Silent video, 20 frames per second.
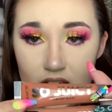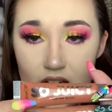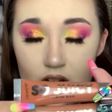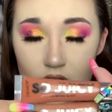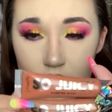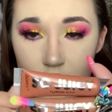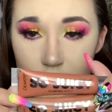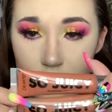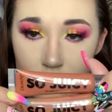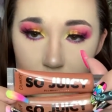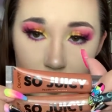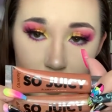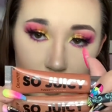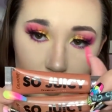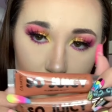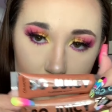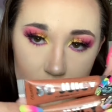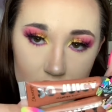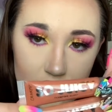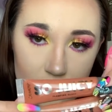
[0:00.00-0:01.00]
I don't usually
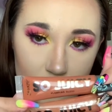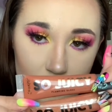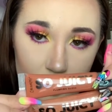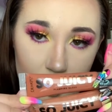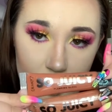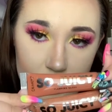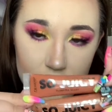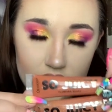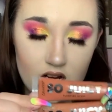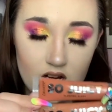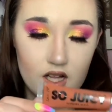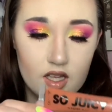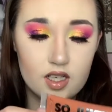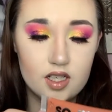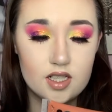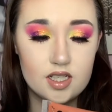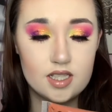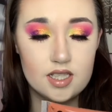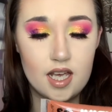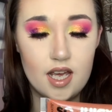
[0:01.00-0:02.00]
use these gloss
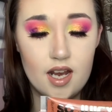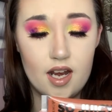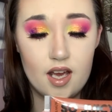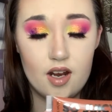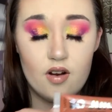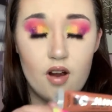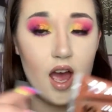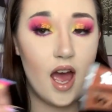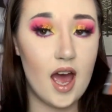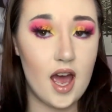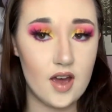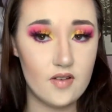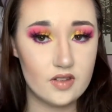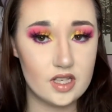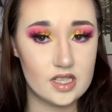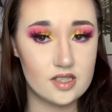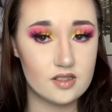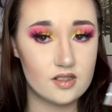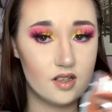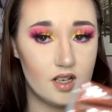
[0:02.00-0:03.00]
colors, and I don't have
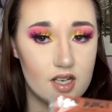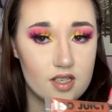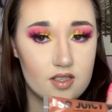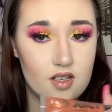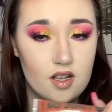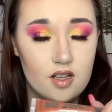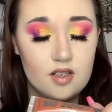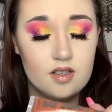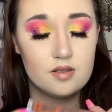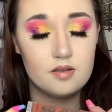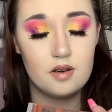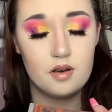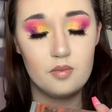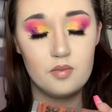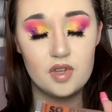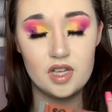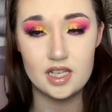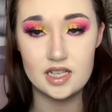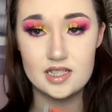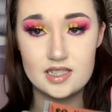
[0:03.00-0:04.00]
these gloss colors, but I'm
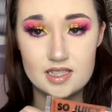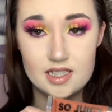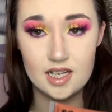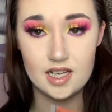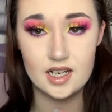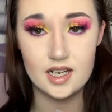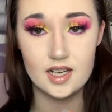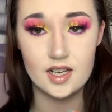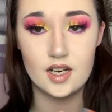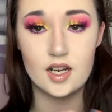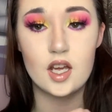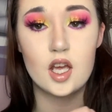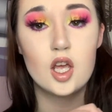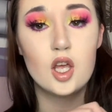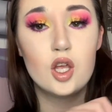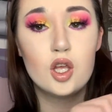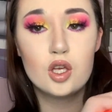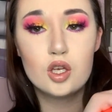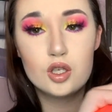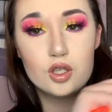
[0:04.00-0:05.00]
really excited
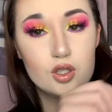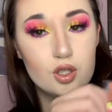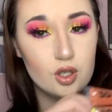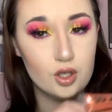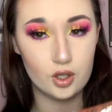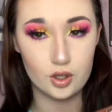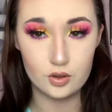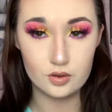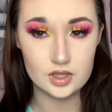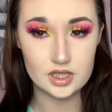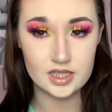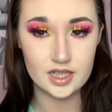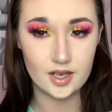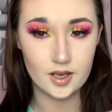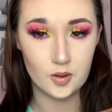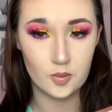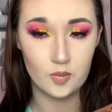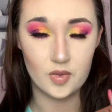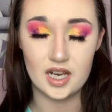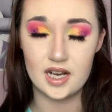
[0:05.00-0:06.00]
to use
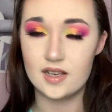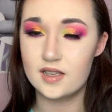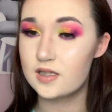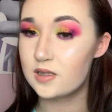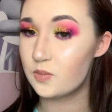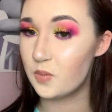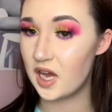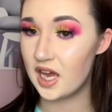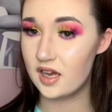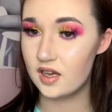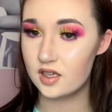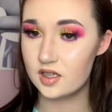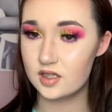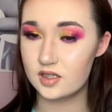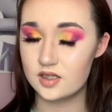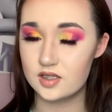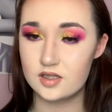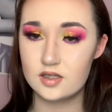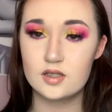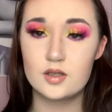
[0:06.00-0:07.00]
them and
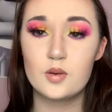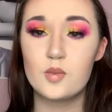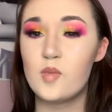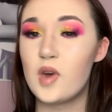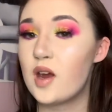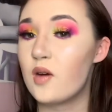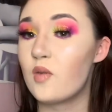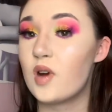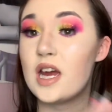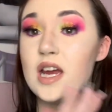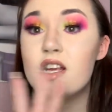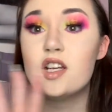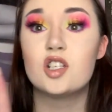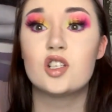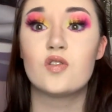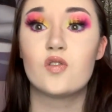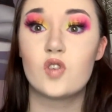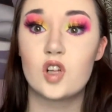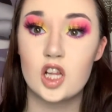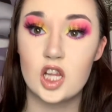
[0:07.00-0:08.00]
expand my range
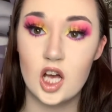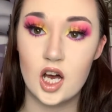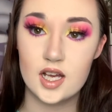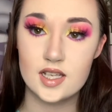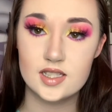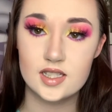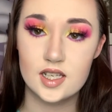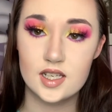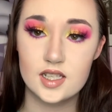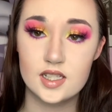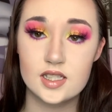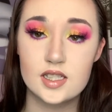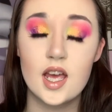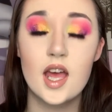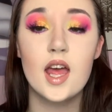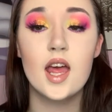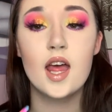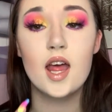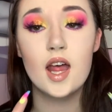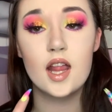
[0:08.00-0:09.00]
of glosses.
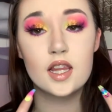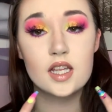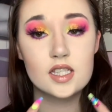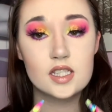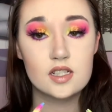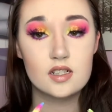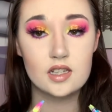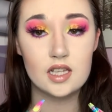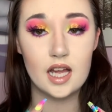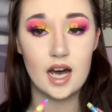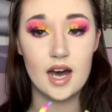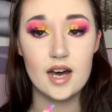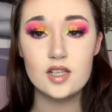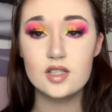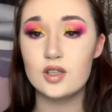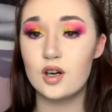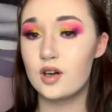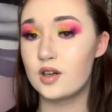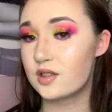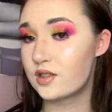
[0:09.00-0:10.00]
This gloss
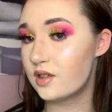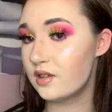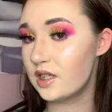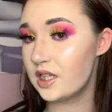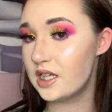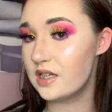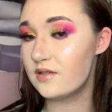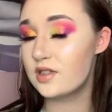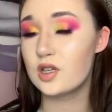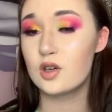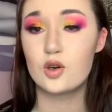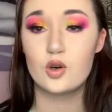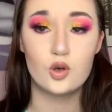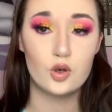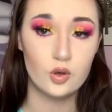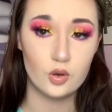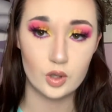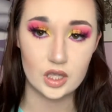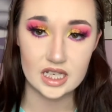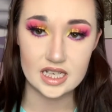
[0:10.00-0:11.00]
also leaves a
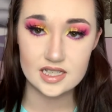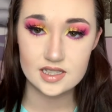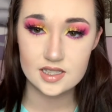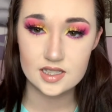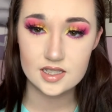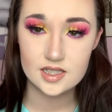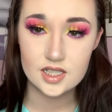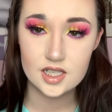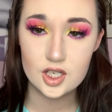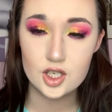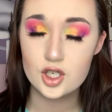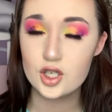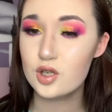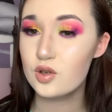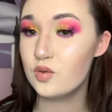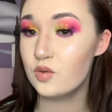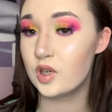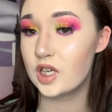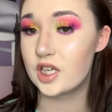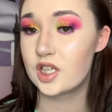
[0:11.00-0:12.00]
cooling
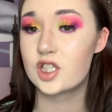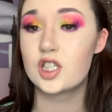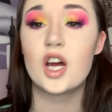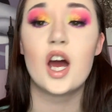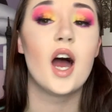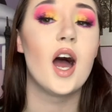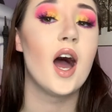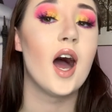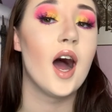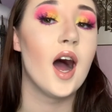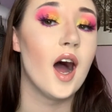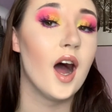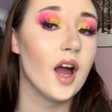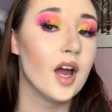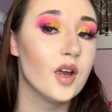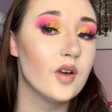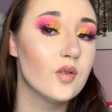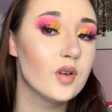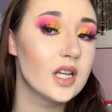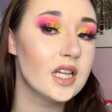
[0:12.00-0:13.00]
sensation, which I
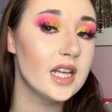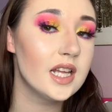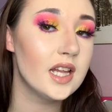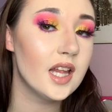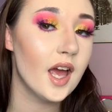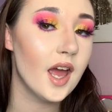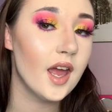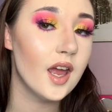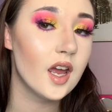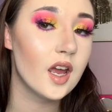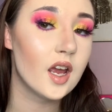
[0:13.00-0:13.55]
really like.